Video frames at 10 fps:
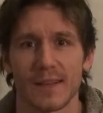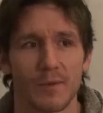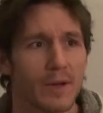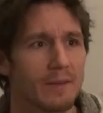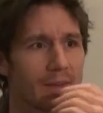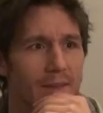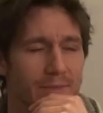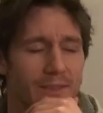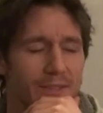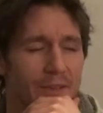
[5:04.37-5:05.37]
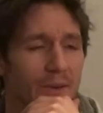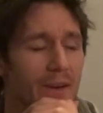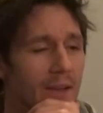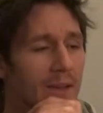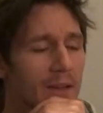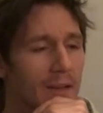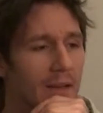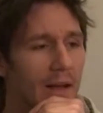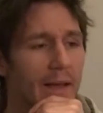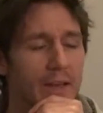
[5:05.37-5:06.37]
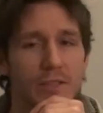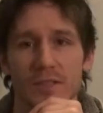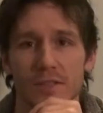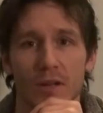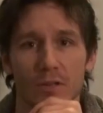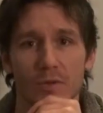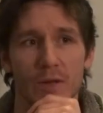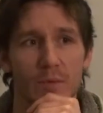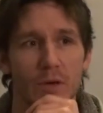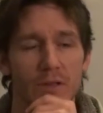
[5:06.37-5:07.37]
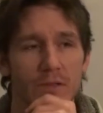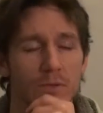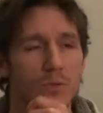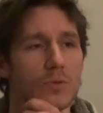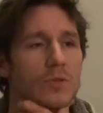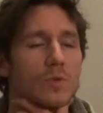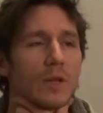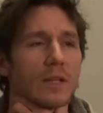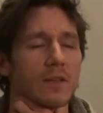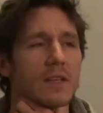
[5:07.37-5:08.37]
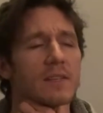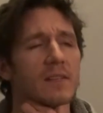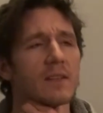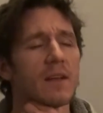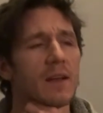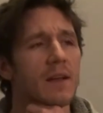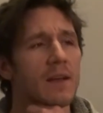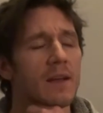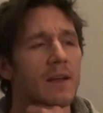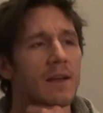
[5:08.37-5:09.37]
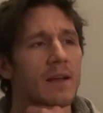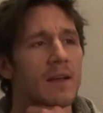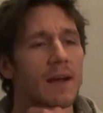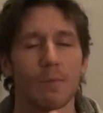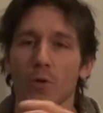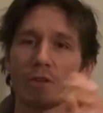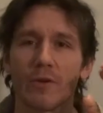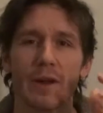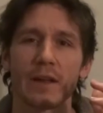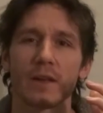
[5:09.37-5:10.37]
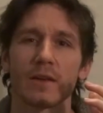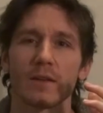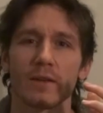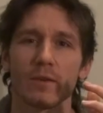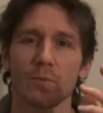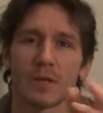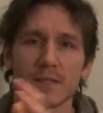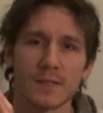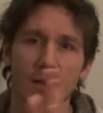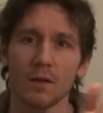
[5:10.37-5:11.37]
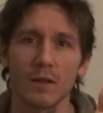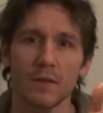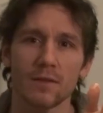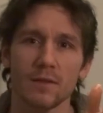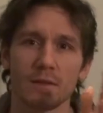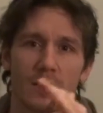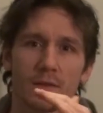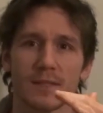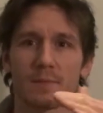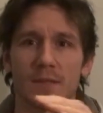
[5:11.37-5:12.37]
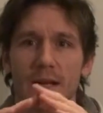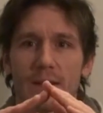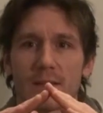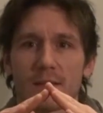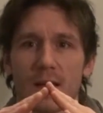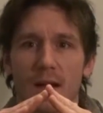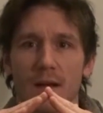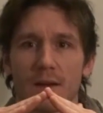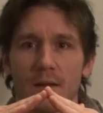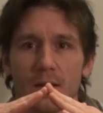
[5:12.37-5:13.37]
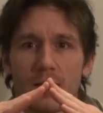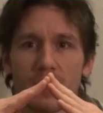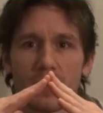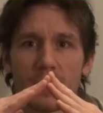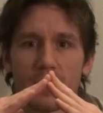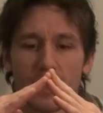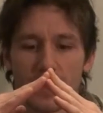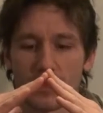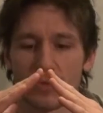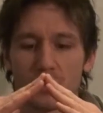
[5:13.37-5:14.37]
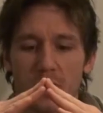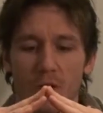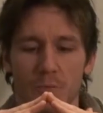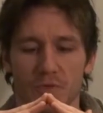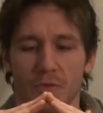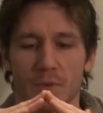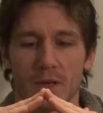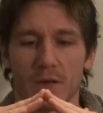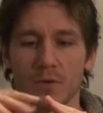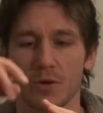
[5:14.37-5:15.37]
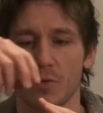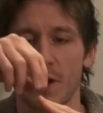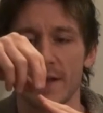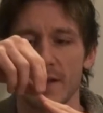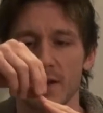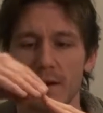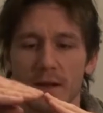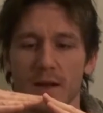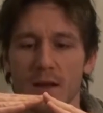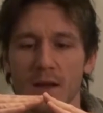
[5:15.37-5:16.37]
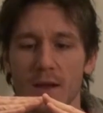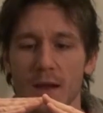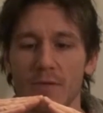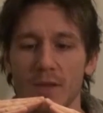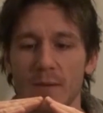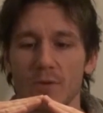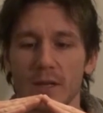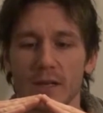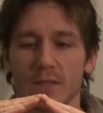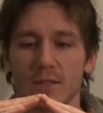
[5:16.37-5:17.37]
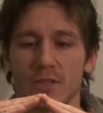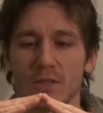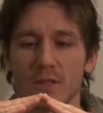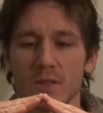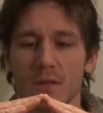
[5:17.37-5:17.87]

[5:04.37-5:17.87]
anyway, so I can just talk to anyone who's willing to listen. I'm wondering, you know, because it all seems like it's like two slopes for me. You know, you're right here, and every time you take a decision,